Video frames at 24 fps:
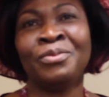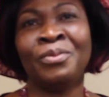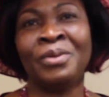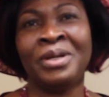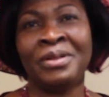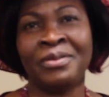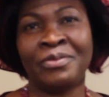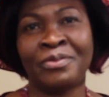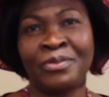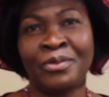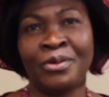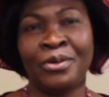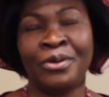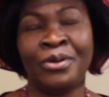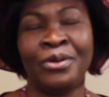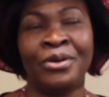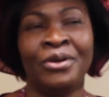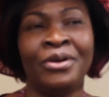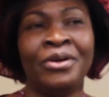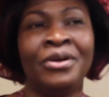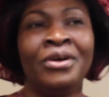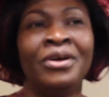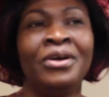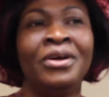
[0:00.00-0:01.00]
with
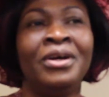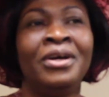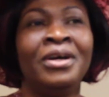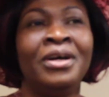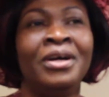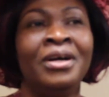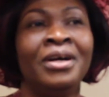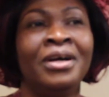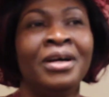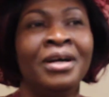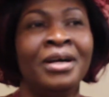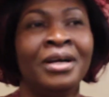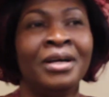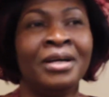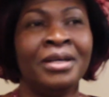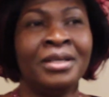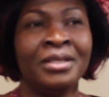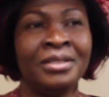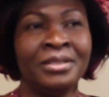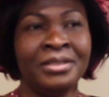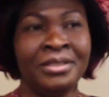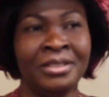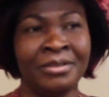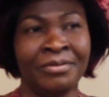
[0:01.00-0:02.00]
uh,
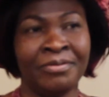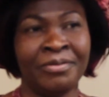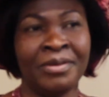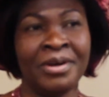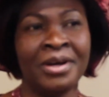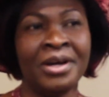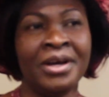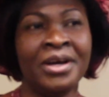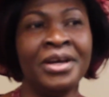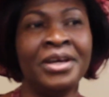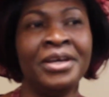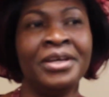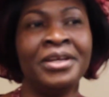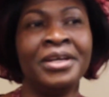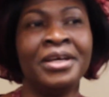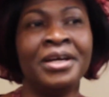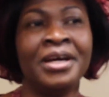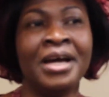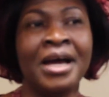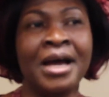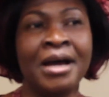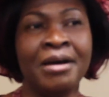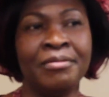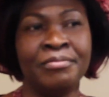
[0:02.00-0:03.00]
Divine
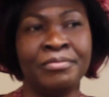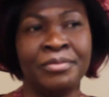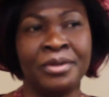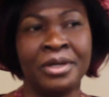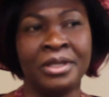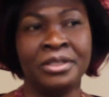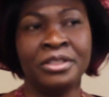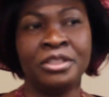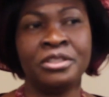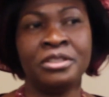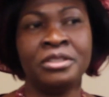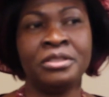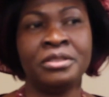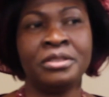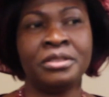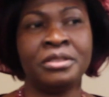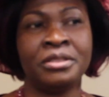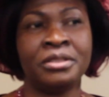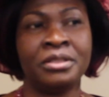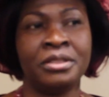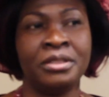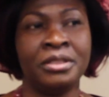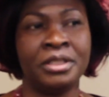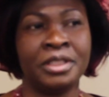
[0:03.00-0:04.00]
and um,
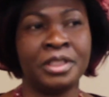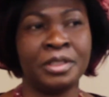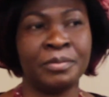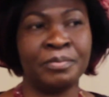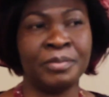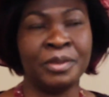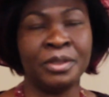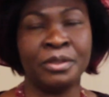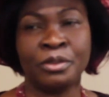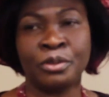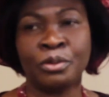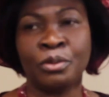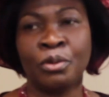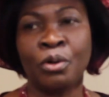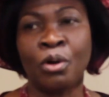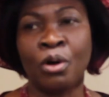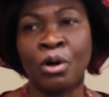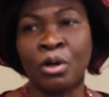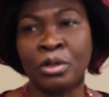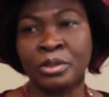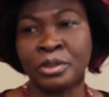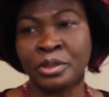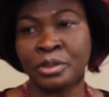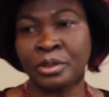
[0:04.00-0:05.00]
Branches, it's been so
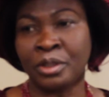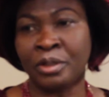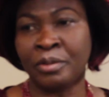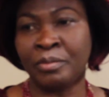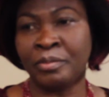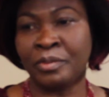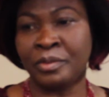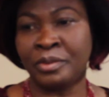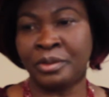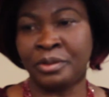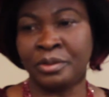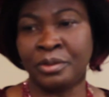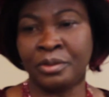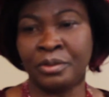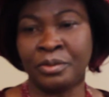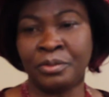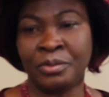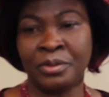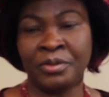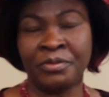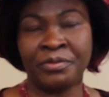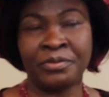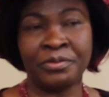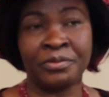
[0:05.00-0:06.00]
awesome, you know,
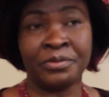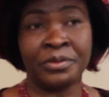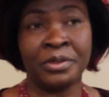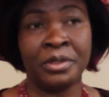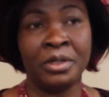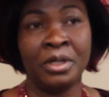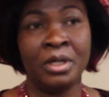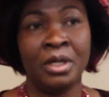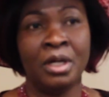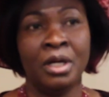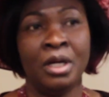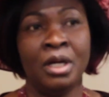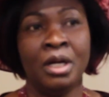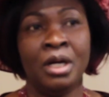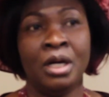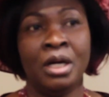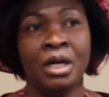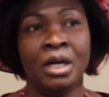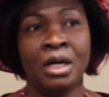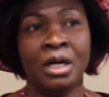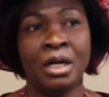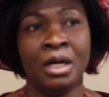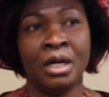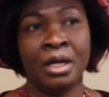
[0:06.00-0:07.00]

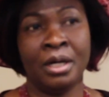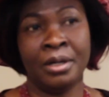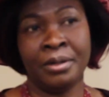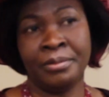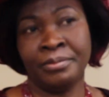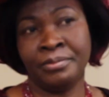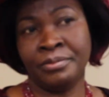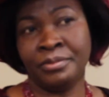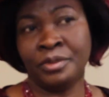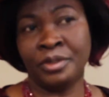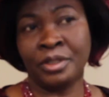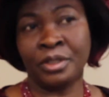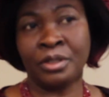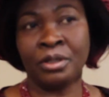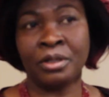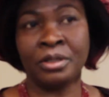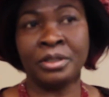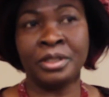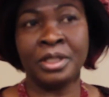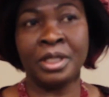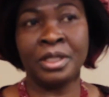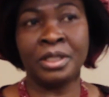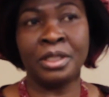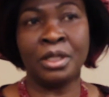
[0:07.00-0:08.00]
we've um,
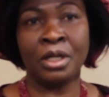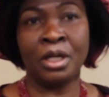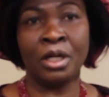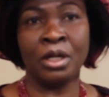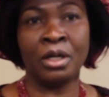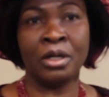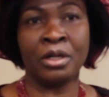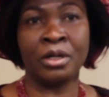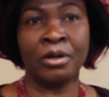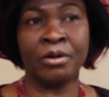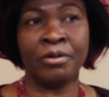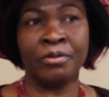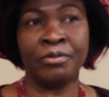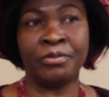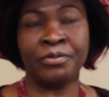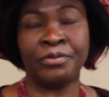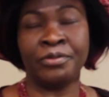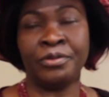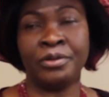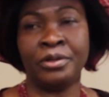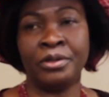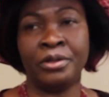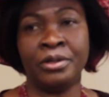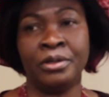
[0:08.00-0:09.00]
recorded a lot
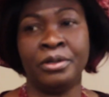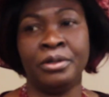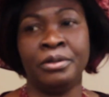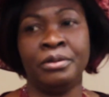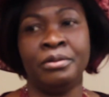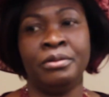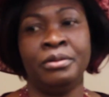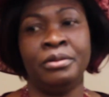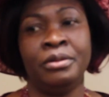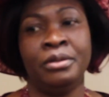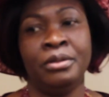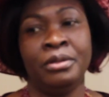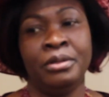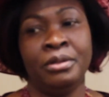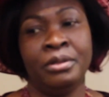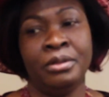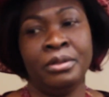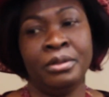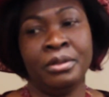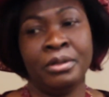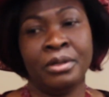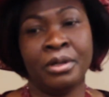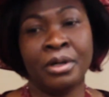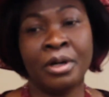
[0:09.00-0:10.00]
of uh,
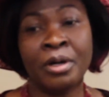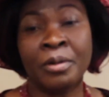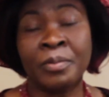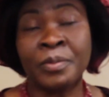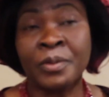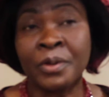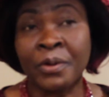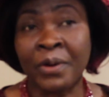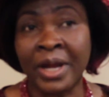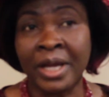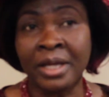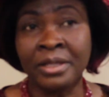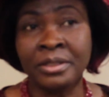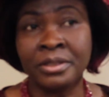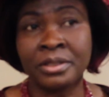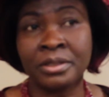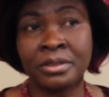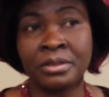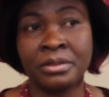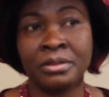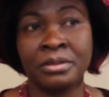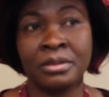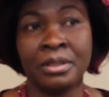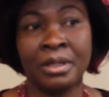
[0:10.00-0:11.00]
upgrade.
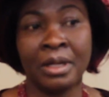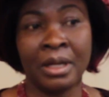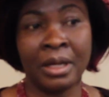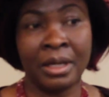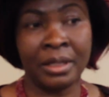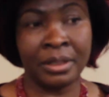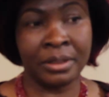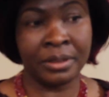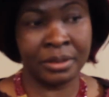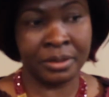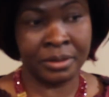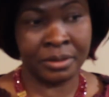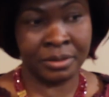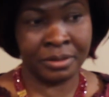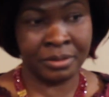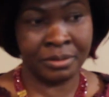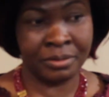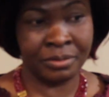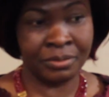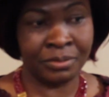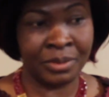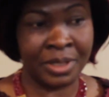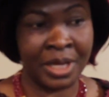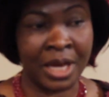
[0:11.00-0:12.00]
Like
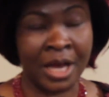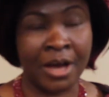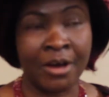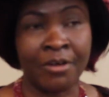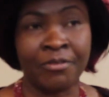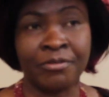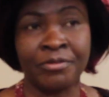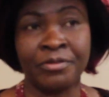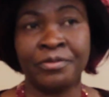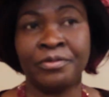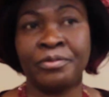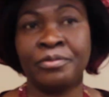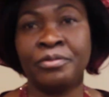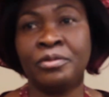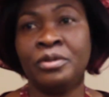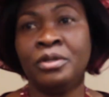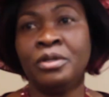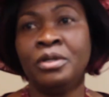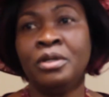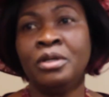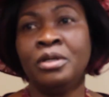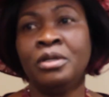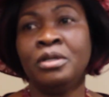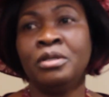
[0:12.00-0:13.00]
we have
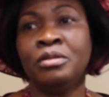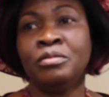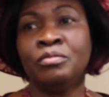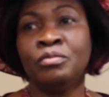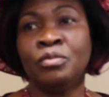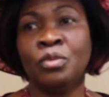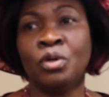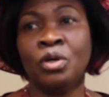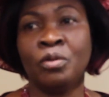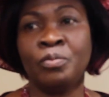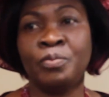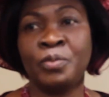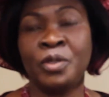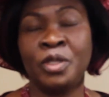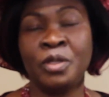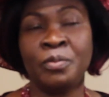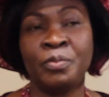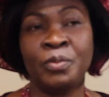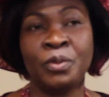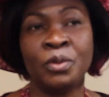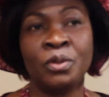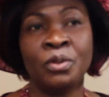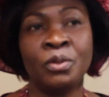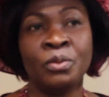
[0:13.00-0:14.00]
more
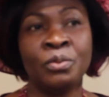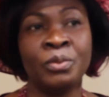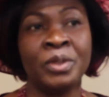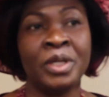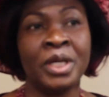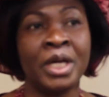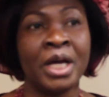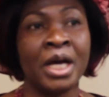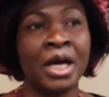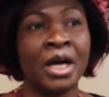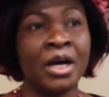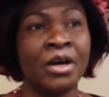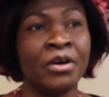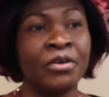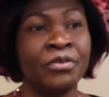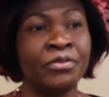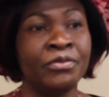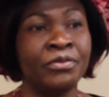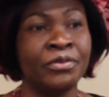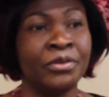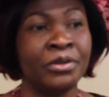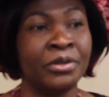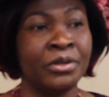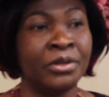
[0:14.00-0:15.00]
people, we
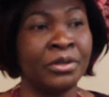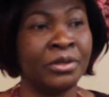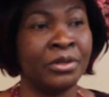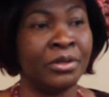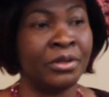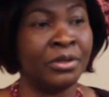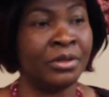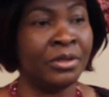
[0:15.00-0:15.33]
have uh,